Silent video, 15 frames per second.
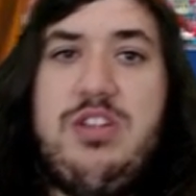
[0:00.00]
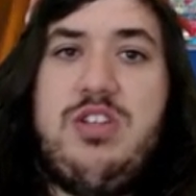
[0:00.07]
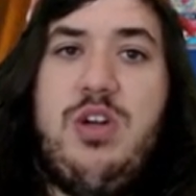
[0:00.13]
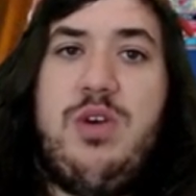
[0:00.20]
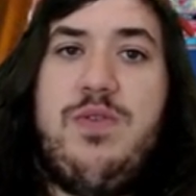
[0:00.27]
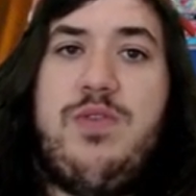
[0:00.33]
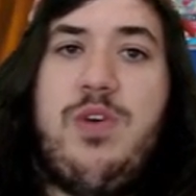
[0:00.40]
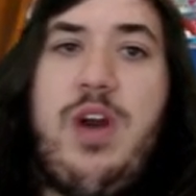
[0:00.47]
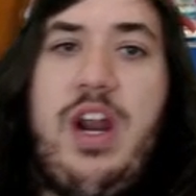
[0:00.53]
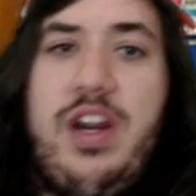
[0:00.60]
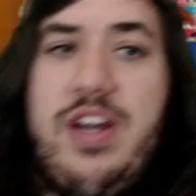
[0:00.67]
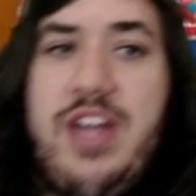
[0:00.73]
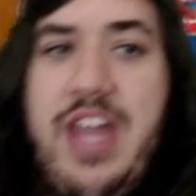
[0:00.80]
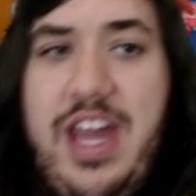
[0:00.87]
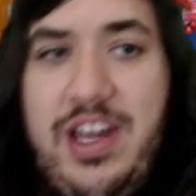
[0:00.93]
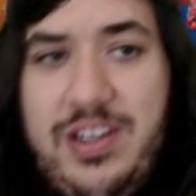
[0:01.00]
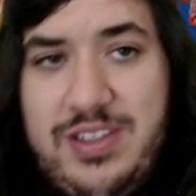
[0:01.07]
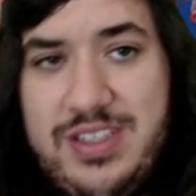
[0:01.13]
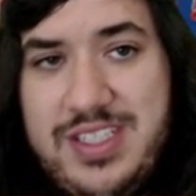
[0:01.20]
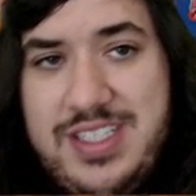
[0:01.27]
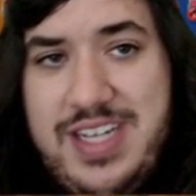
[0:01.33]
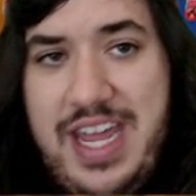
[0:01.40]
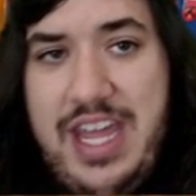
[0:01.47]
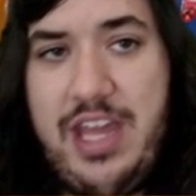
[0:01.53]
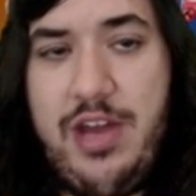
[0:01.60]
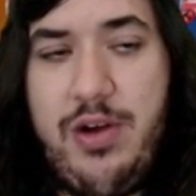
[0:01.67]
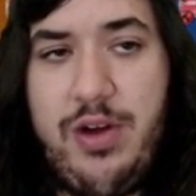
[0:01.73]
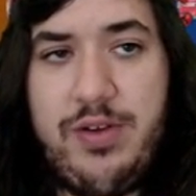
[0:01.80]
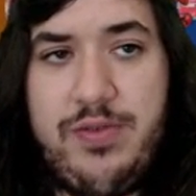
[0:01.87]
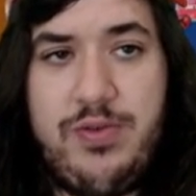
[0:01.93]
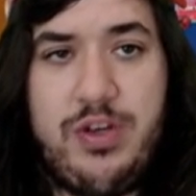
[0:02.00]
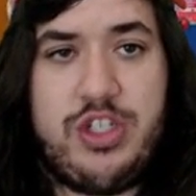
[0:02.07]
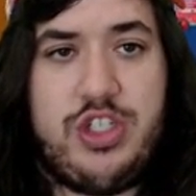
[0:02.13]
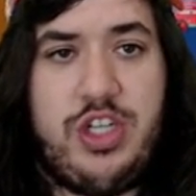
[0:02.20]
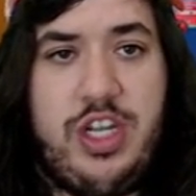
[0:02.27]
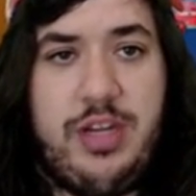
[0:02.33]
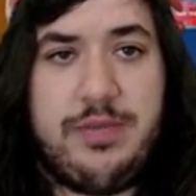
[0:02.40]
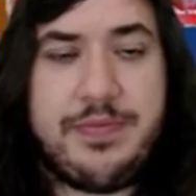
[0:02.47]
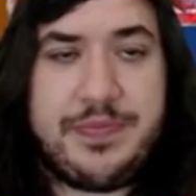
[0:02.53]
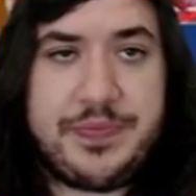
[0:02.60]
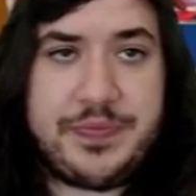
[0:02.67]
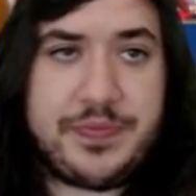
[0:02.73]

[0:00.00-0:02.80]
Stone for our Keldeo, unfortunately.